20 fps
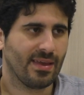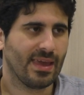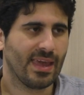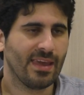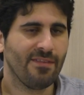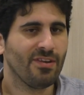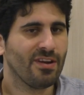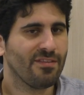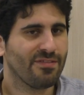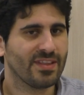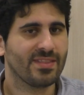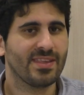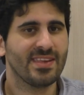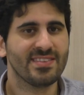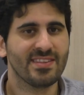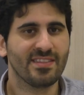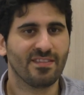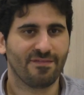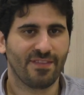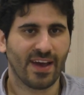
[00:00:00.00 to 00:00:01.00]
even if it
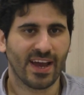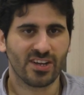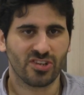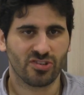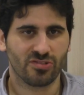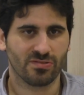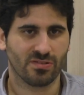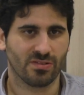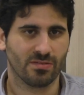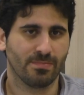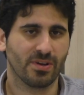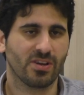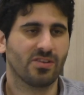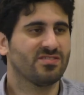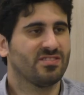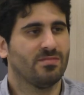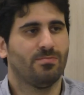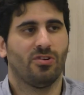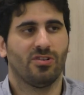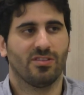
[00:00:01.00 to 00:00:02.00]
isn't factual,
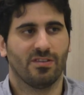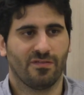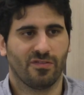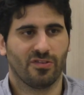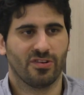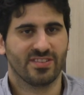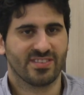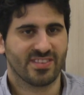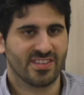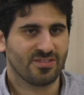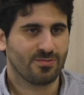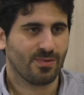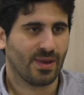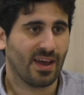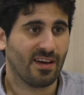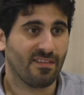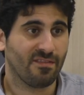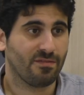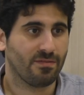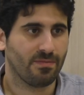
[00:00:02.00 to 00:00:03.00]
because of Malta, for instance, we
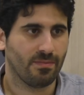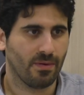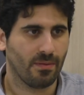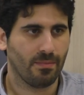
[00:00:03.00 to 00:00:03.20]
have